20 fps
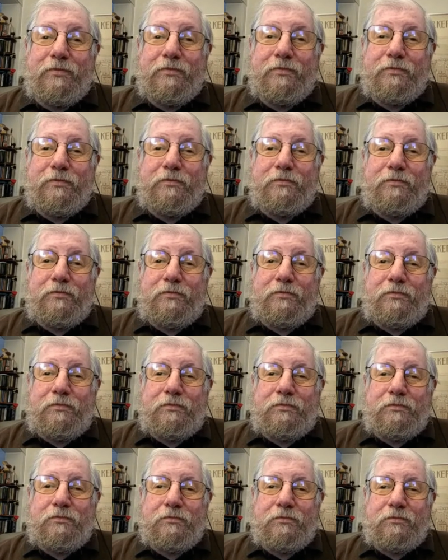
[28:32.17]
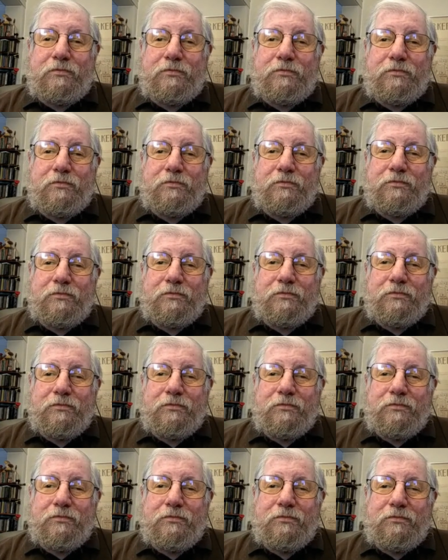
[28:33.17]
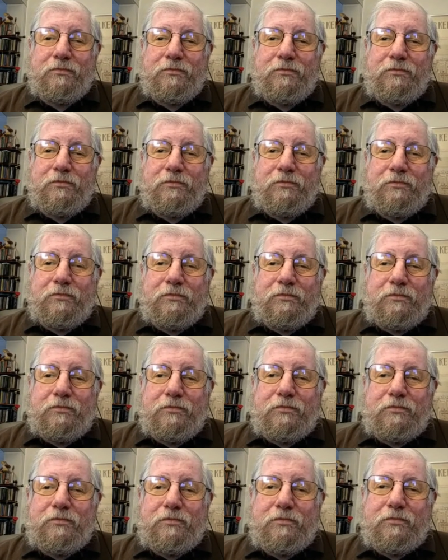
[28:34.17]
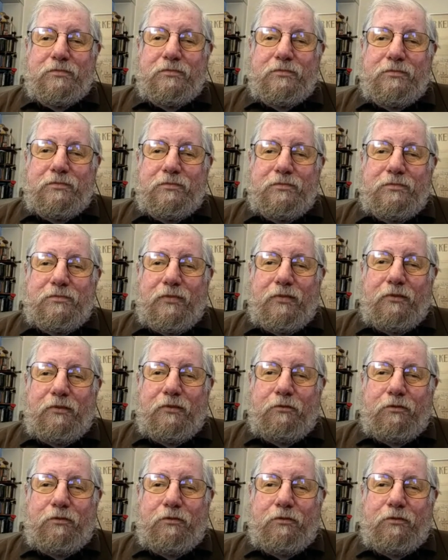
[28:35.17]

(not speaking)